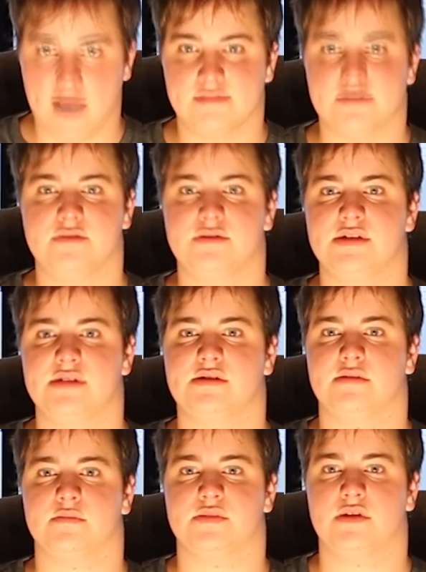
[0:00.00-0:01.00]
I have 2
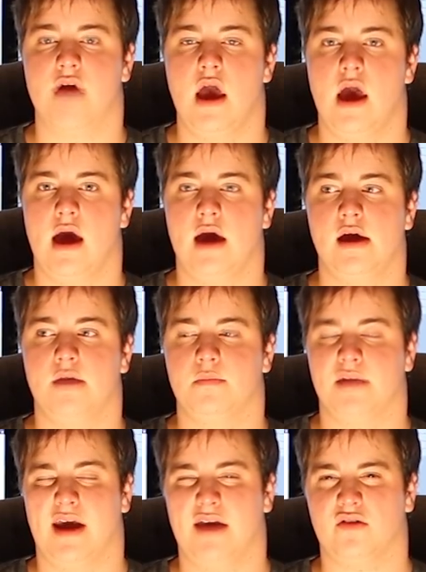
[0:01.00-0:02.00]
systems, and
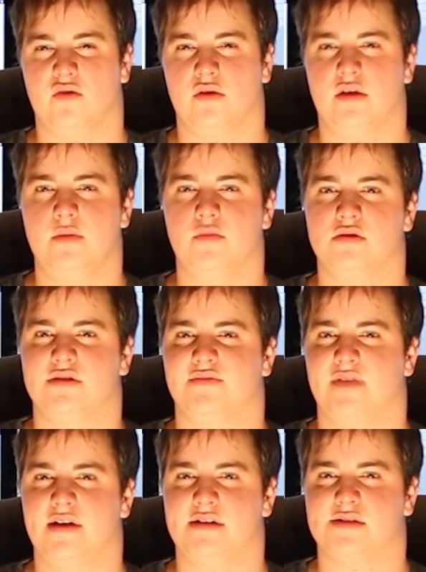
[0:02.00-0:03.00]
mechanical keyboards
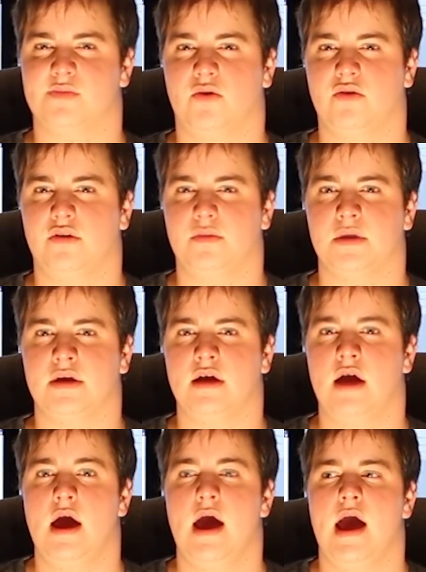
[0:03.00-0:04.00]
have kind of spoiled
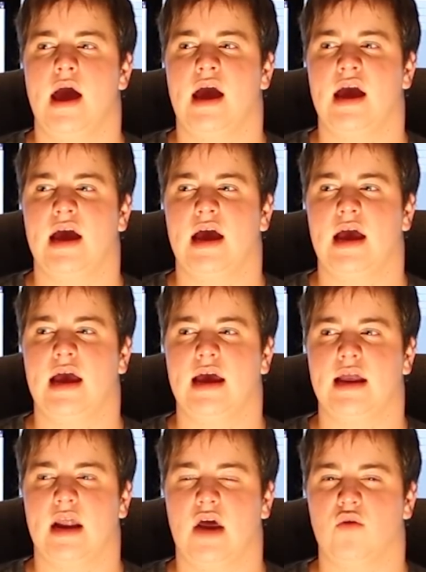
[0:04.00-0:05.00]
me,
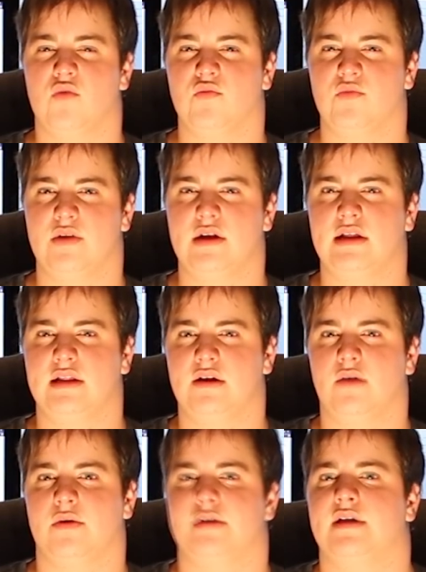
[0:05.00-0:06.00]
and I really
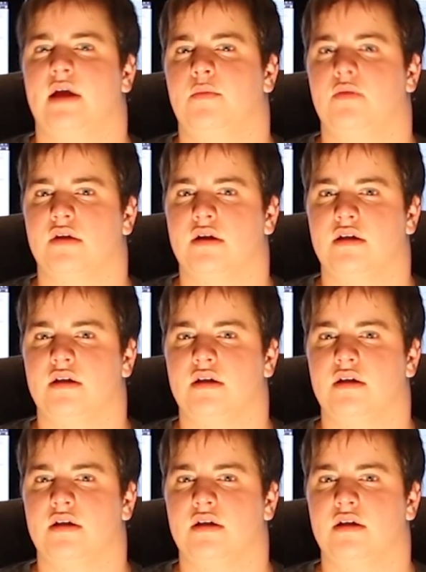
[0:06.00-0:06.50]
don't want to type on